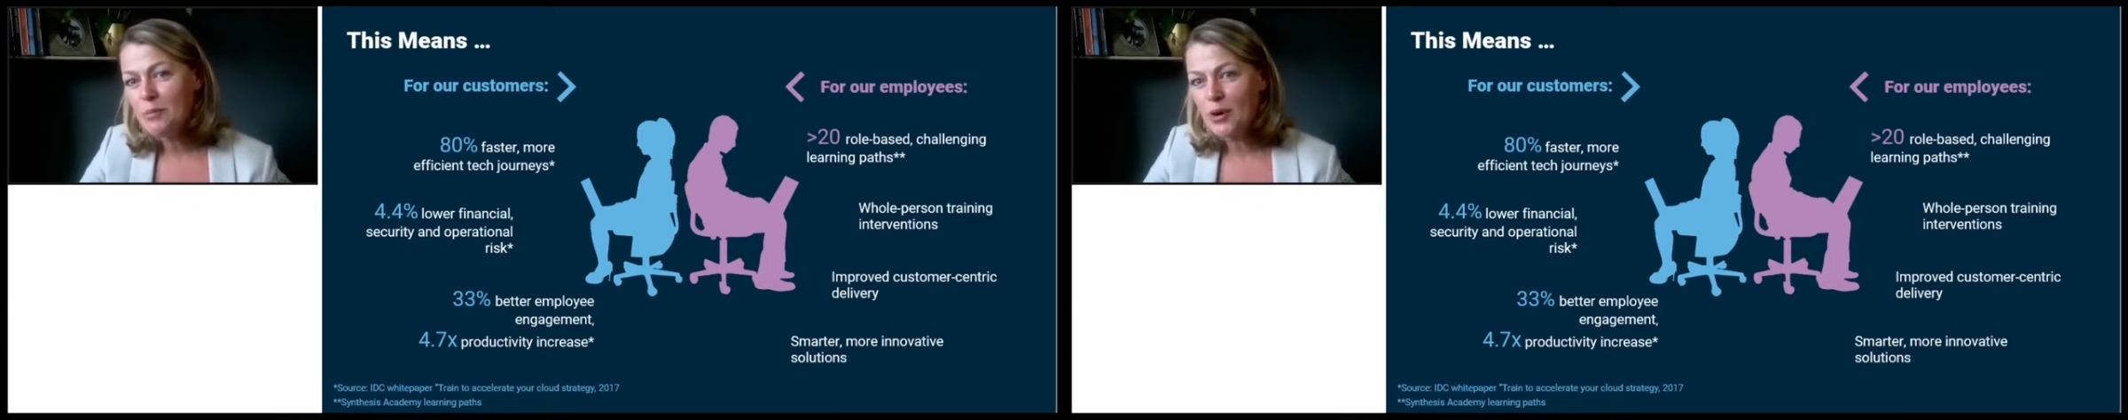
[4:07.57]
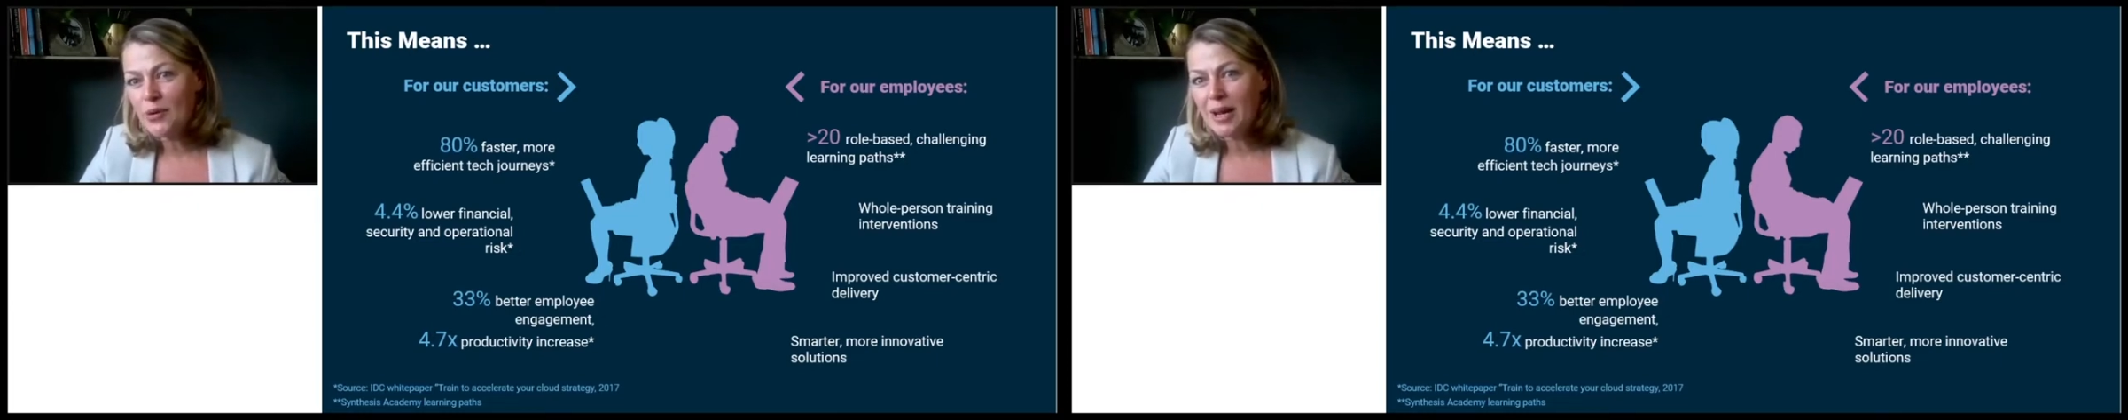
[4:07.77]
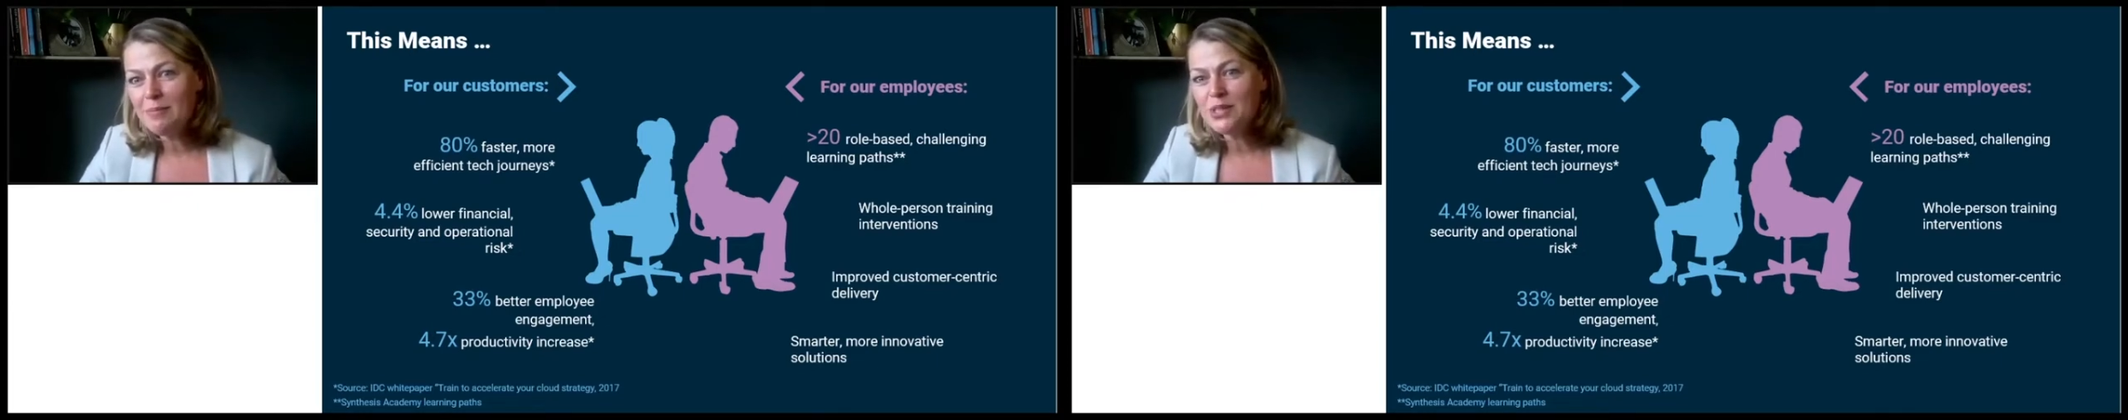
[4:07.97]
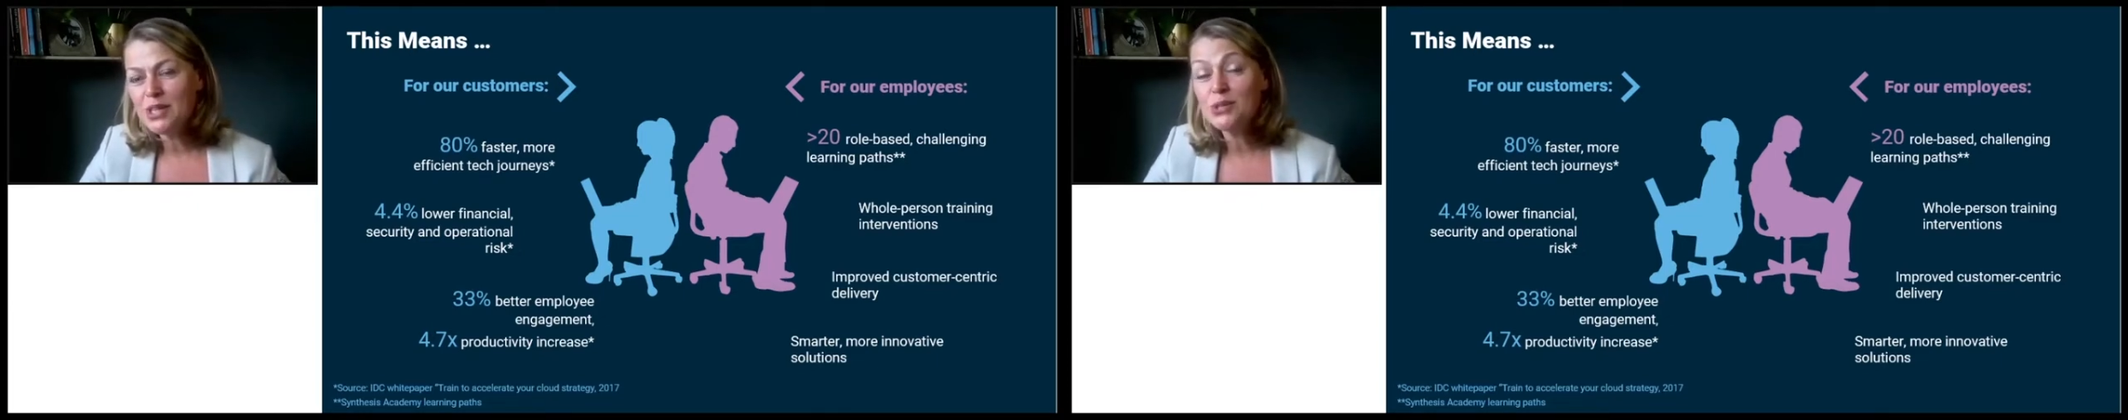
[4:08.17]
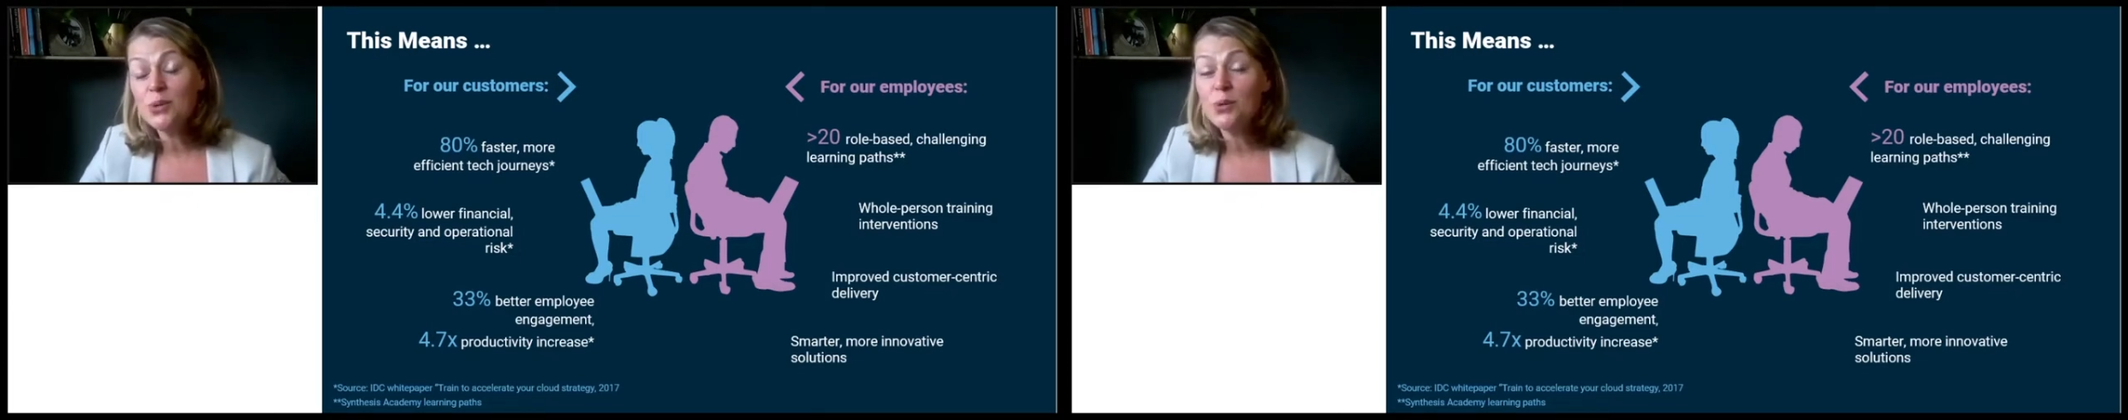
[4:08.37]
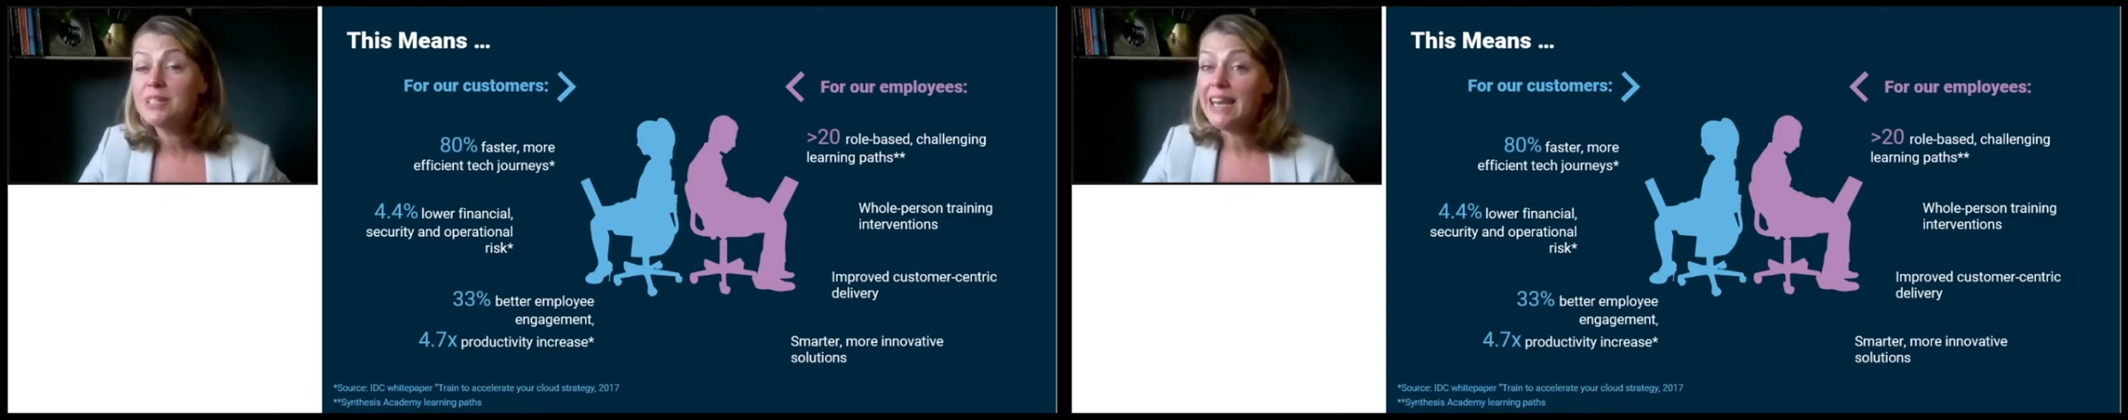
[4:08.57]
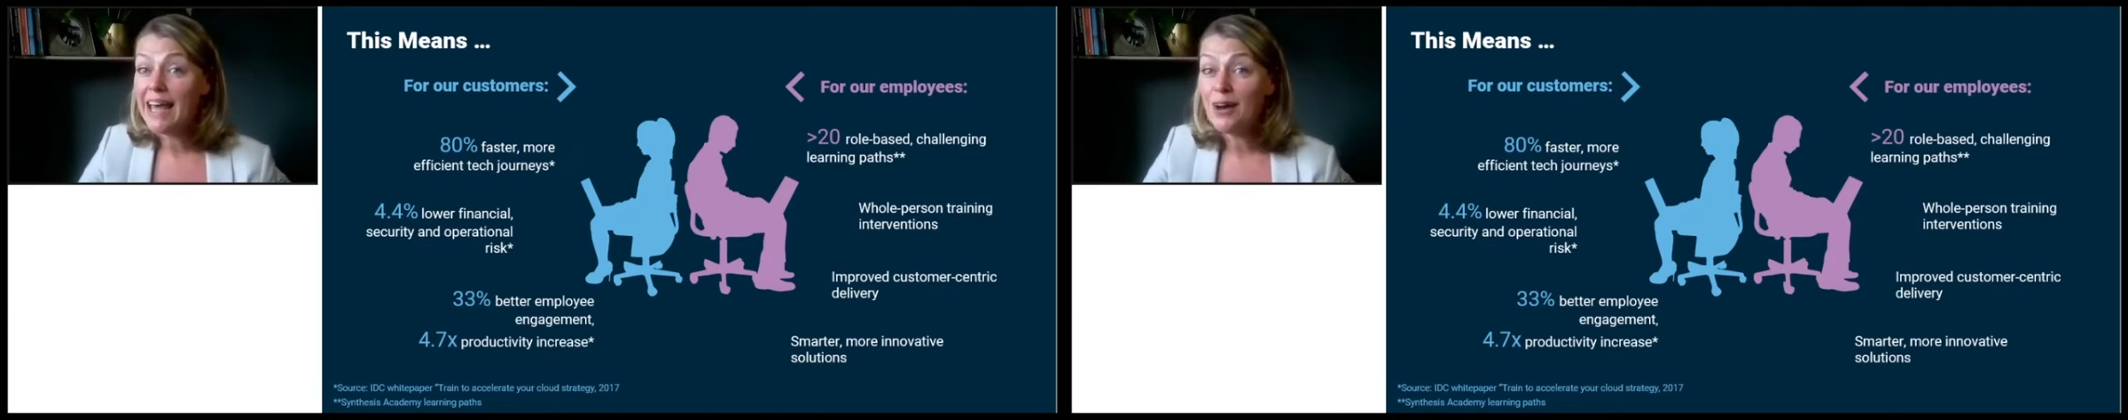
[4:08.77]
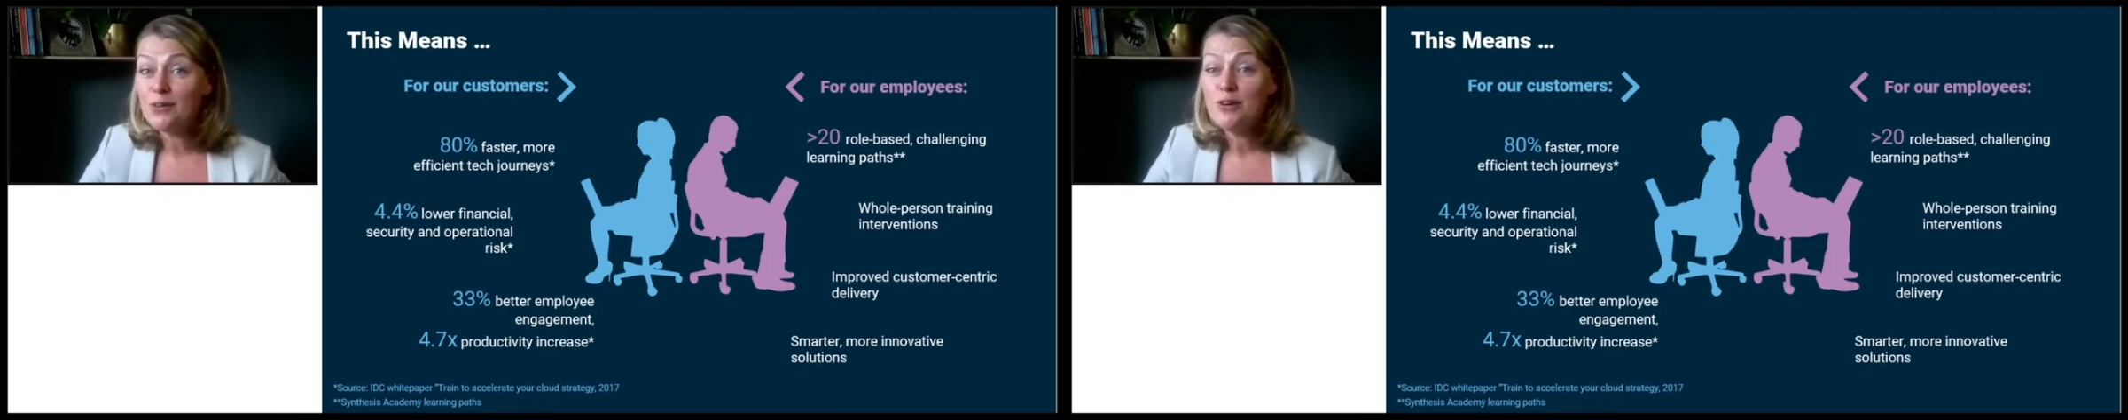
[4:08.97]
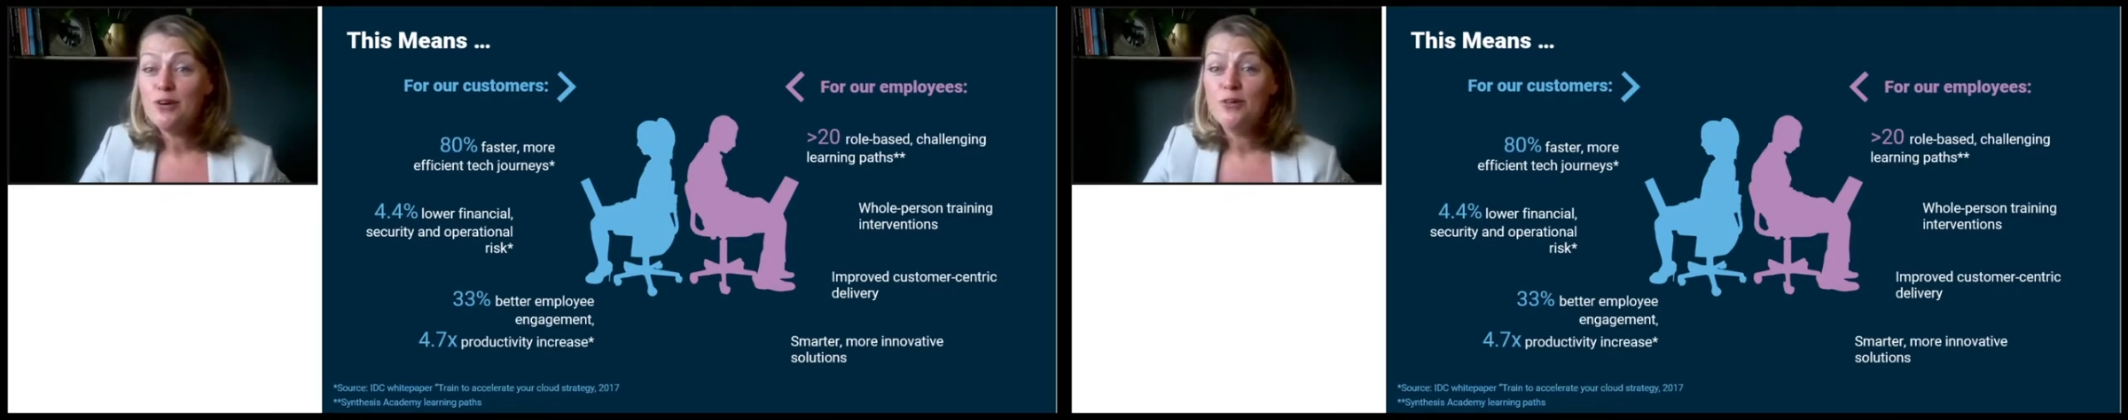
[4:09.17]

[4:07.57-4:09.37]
programs is called Cloud